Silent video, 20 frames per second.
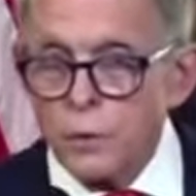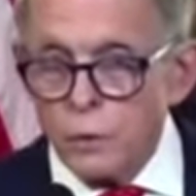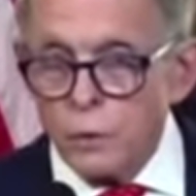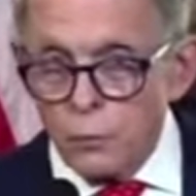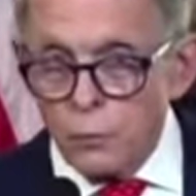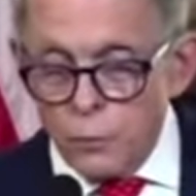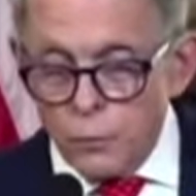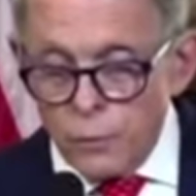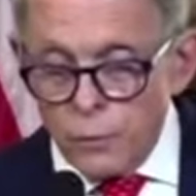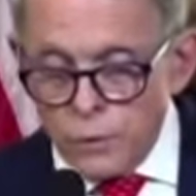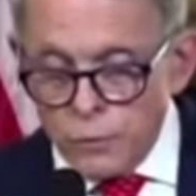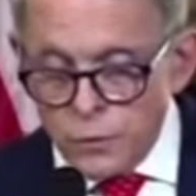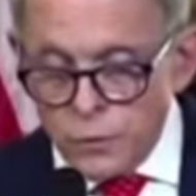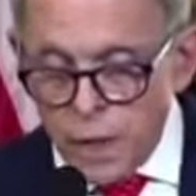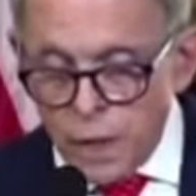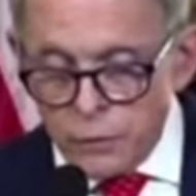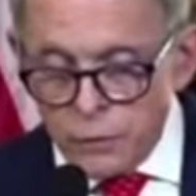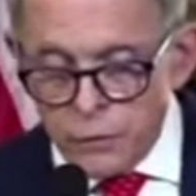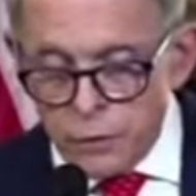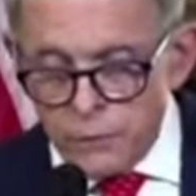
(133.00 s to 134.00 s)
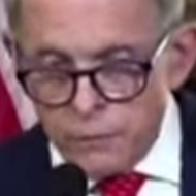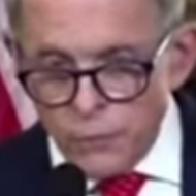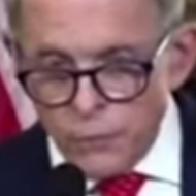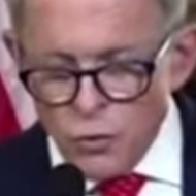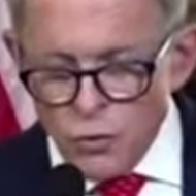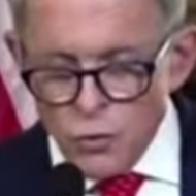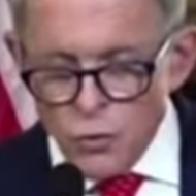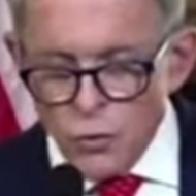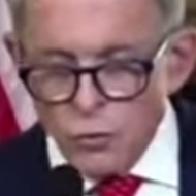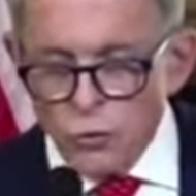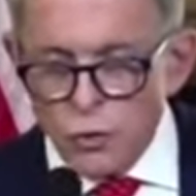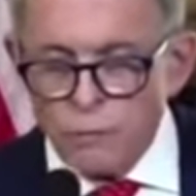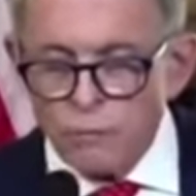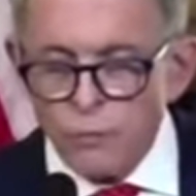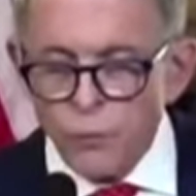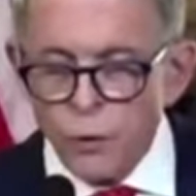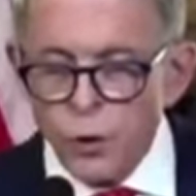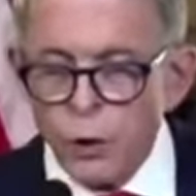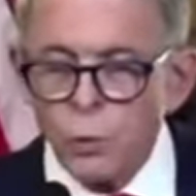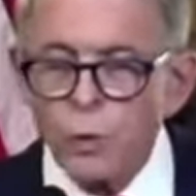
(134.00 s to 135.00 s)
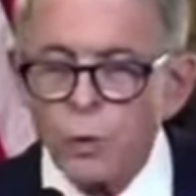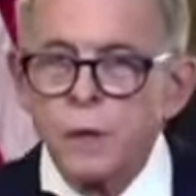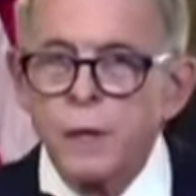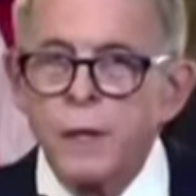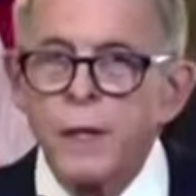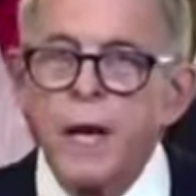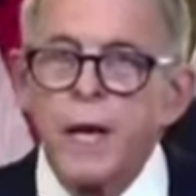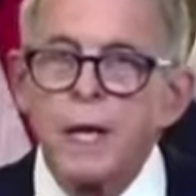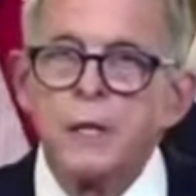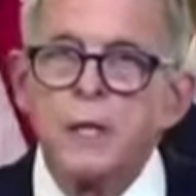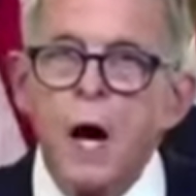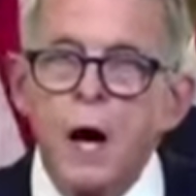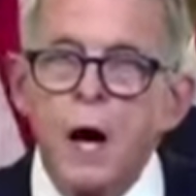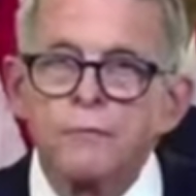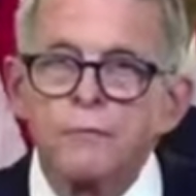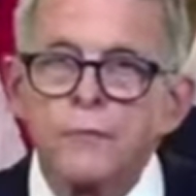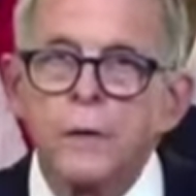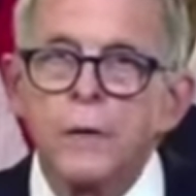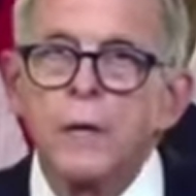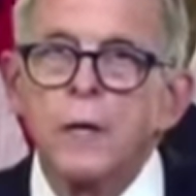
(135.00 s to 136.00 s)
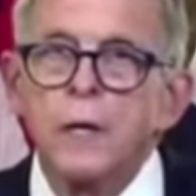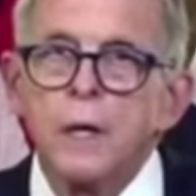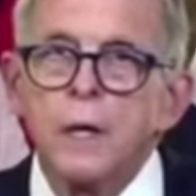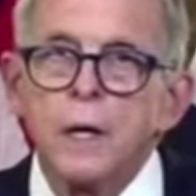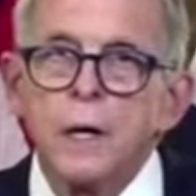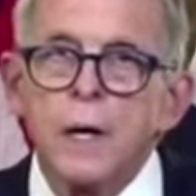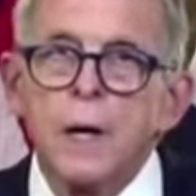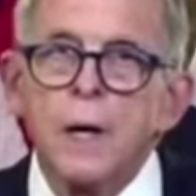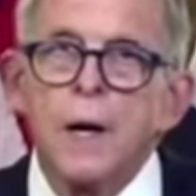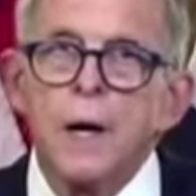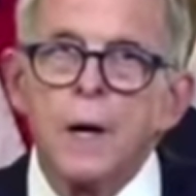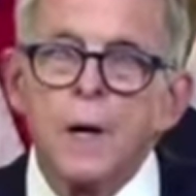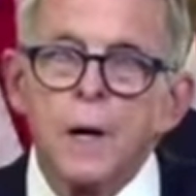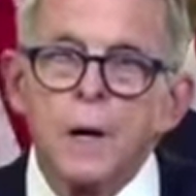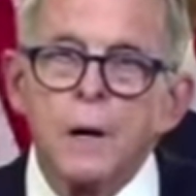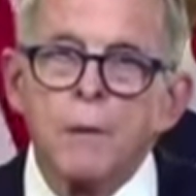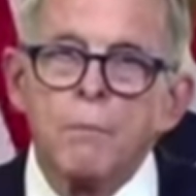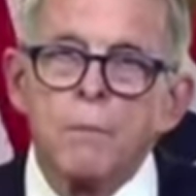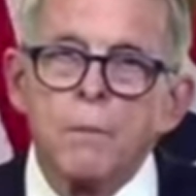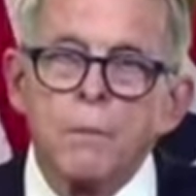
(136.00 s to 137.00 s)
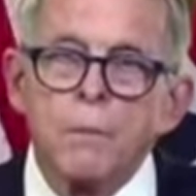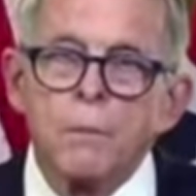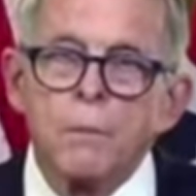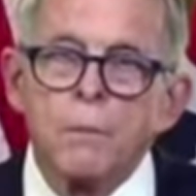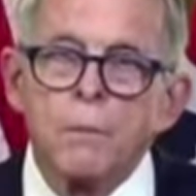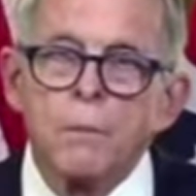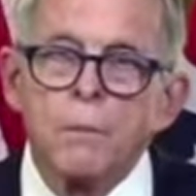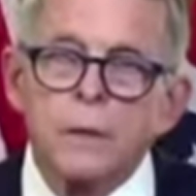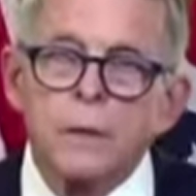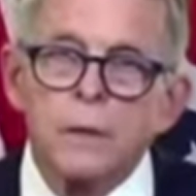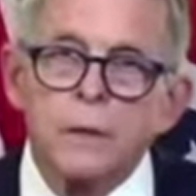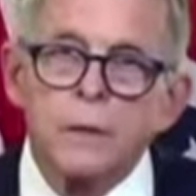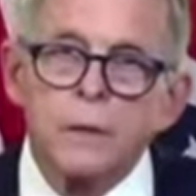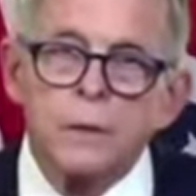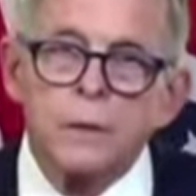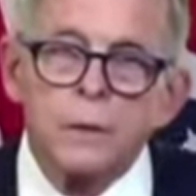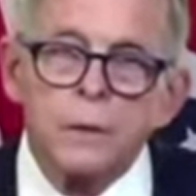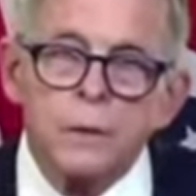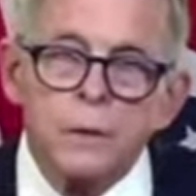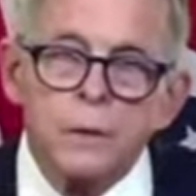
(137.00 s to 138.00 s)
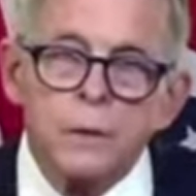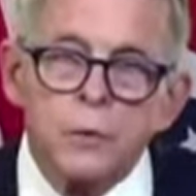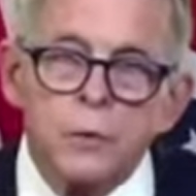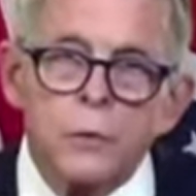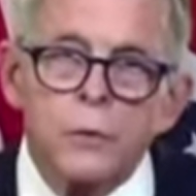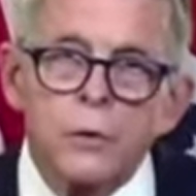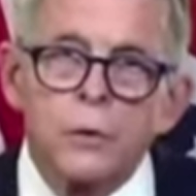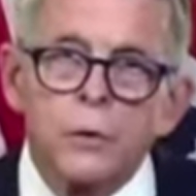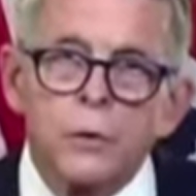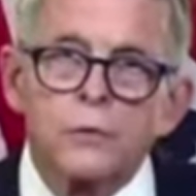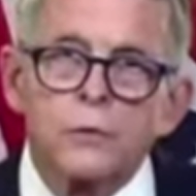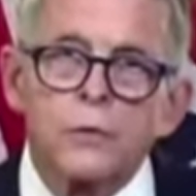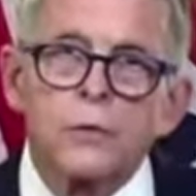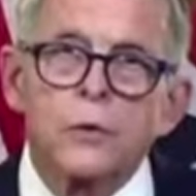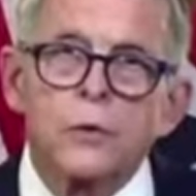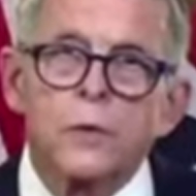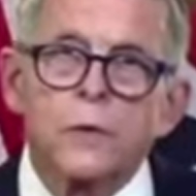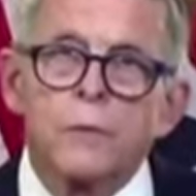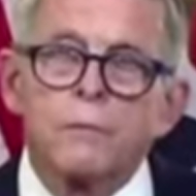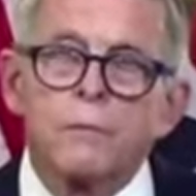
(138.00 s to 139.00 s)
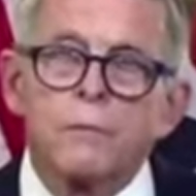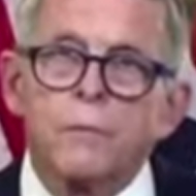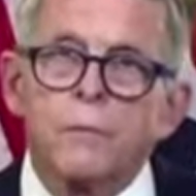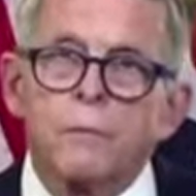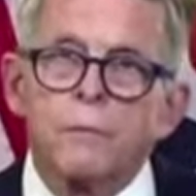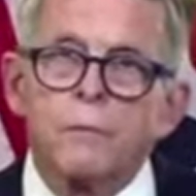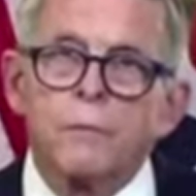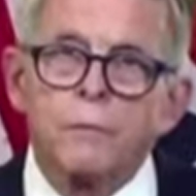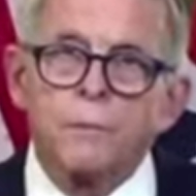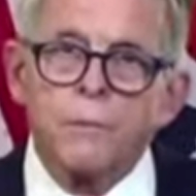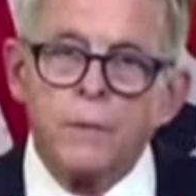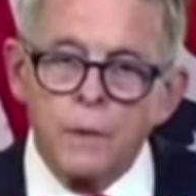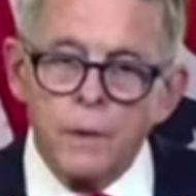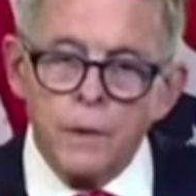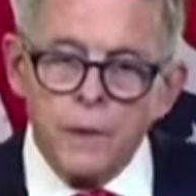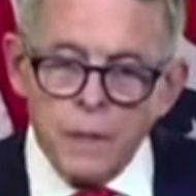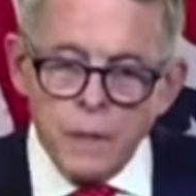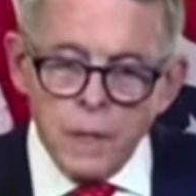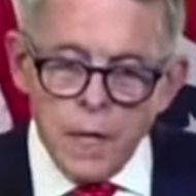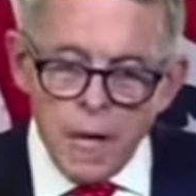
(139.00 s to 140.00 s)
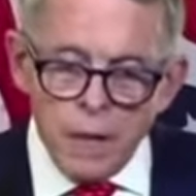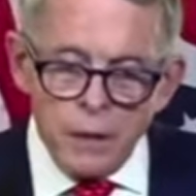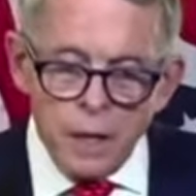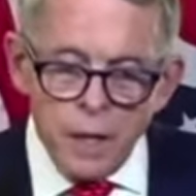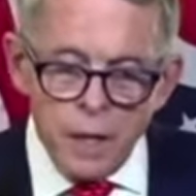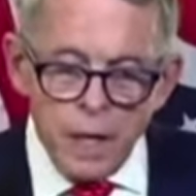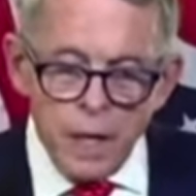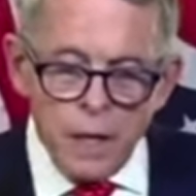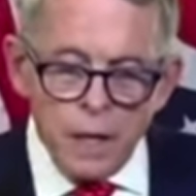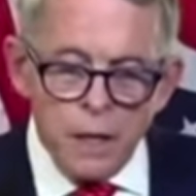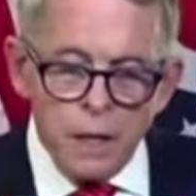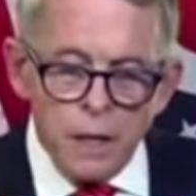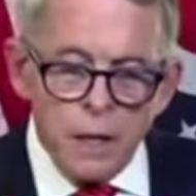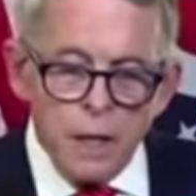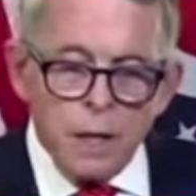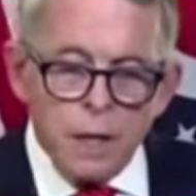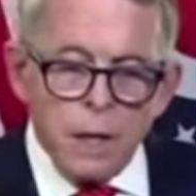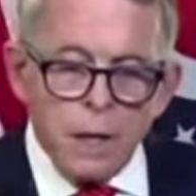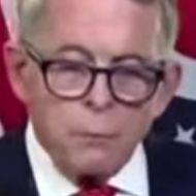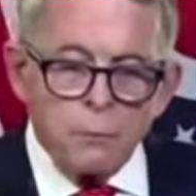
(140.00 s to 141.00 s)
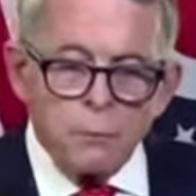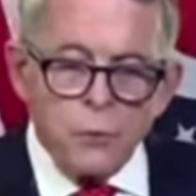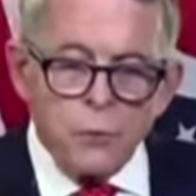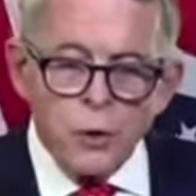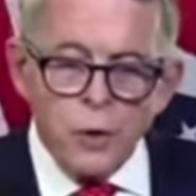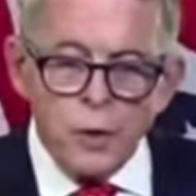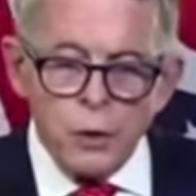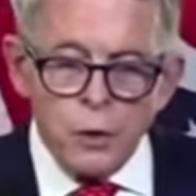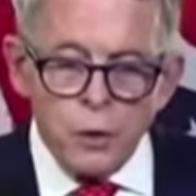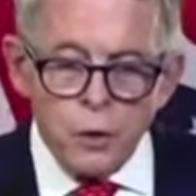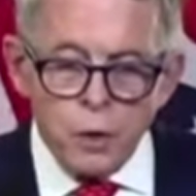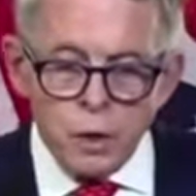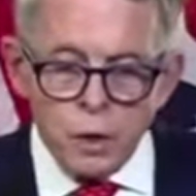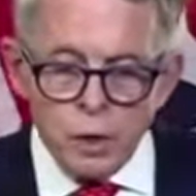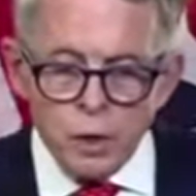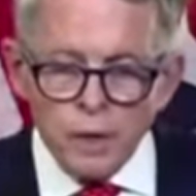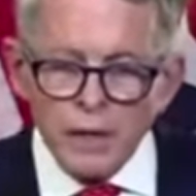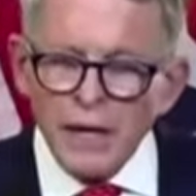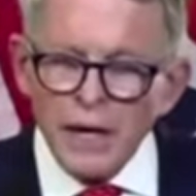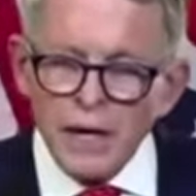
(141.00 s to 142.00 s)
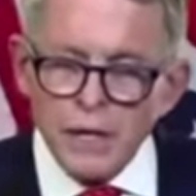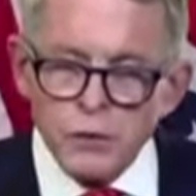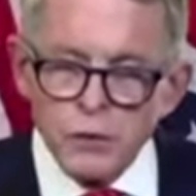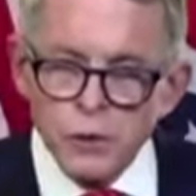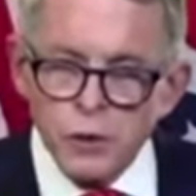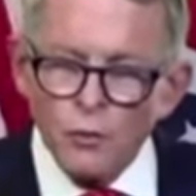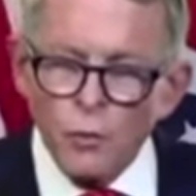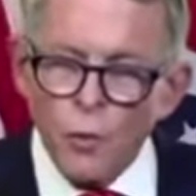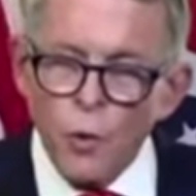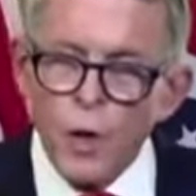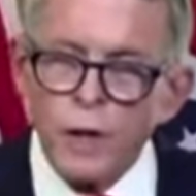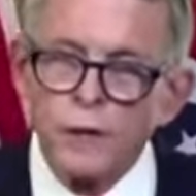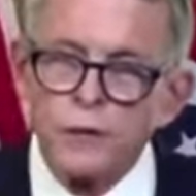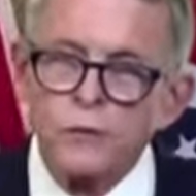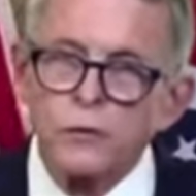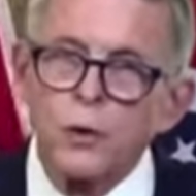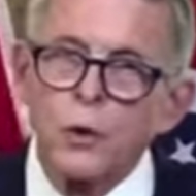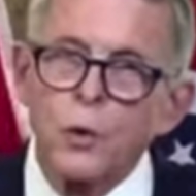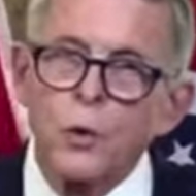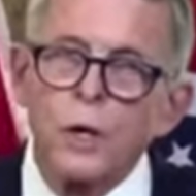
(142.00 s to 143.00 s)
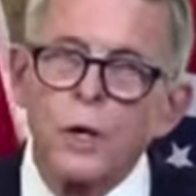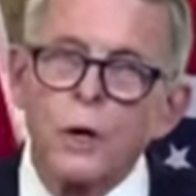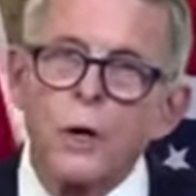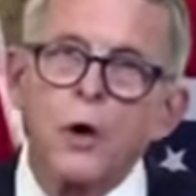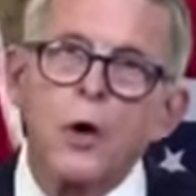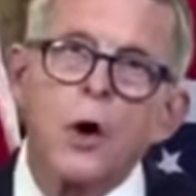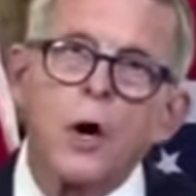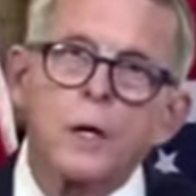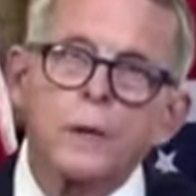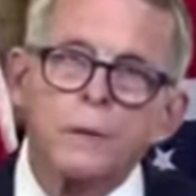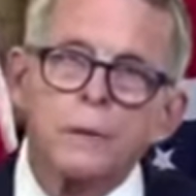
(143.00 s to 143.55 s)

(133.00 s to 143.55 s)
These tests, if you use them frequently enough, you can certainly get a pretty good indication of what is going on.